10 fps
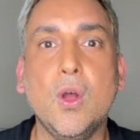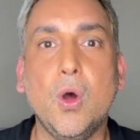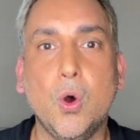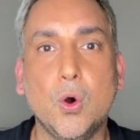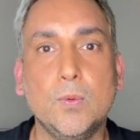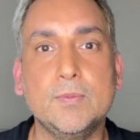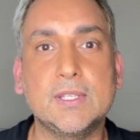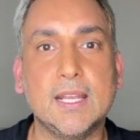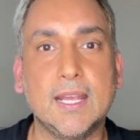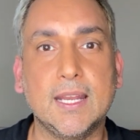homes
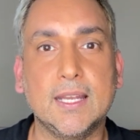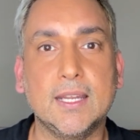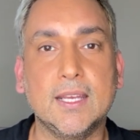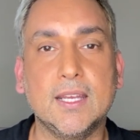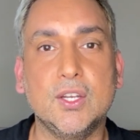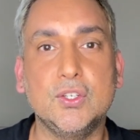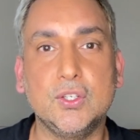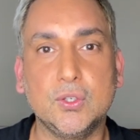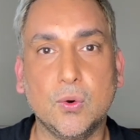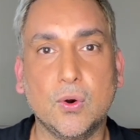in New
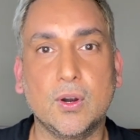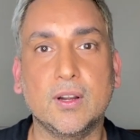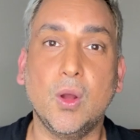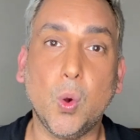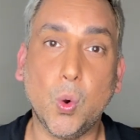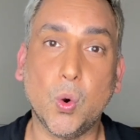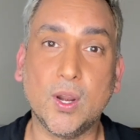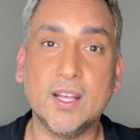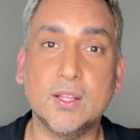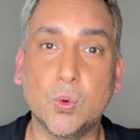York
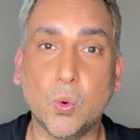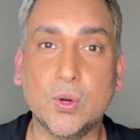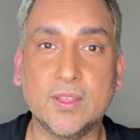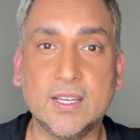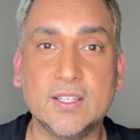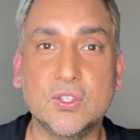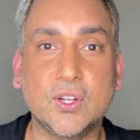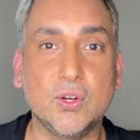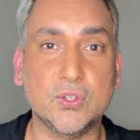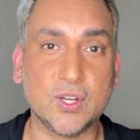or in the northeast
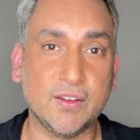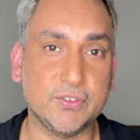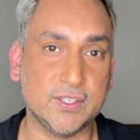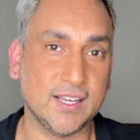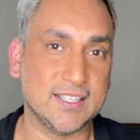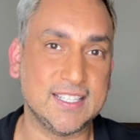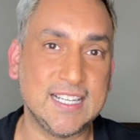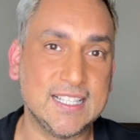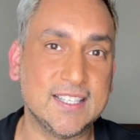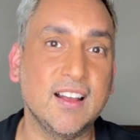coast of the United
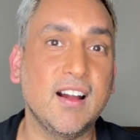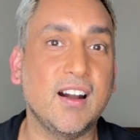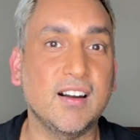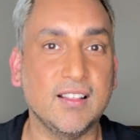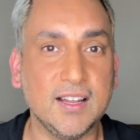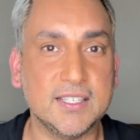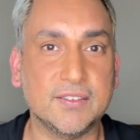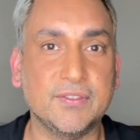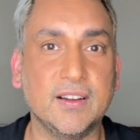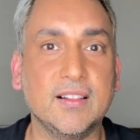States are a lot
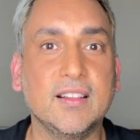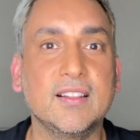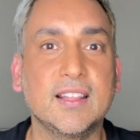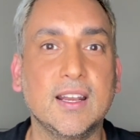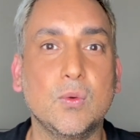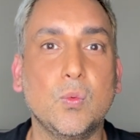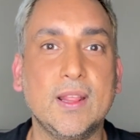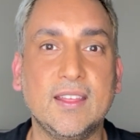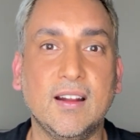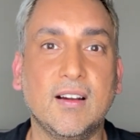different than
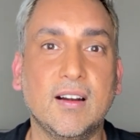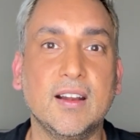what they are